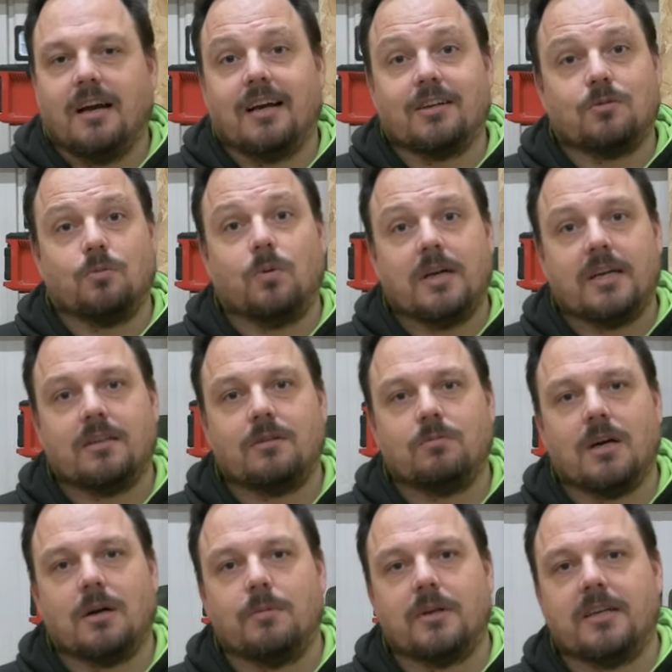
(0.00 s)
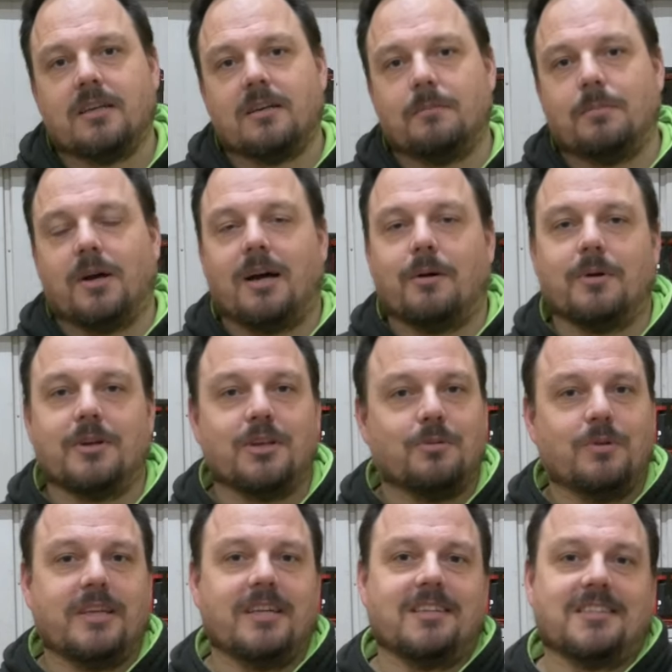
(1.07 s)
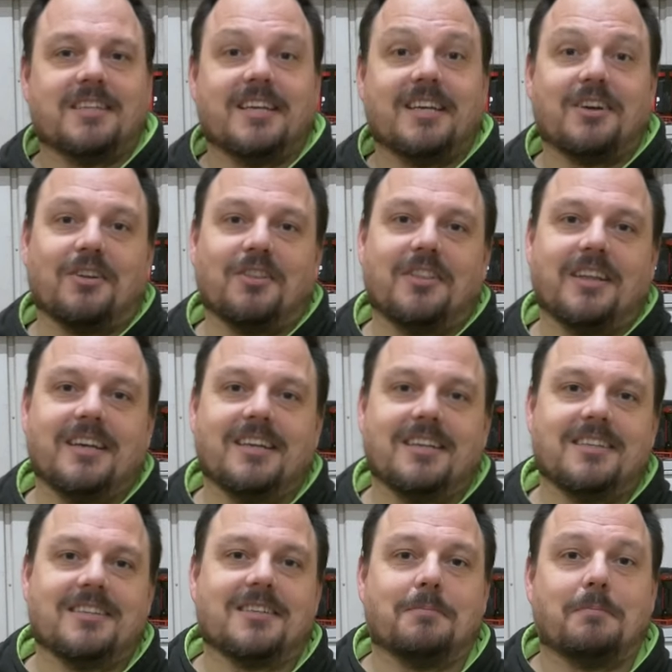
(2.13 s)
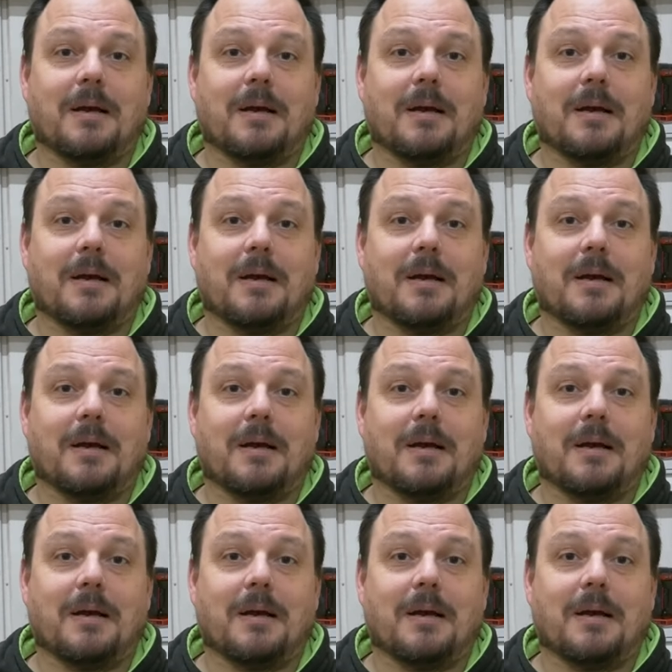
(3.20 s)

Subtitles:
as well, where we can put our unique take on things,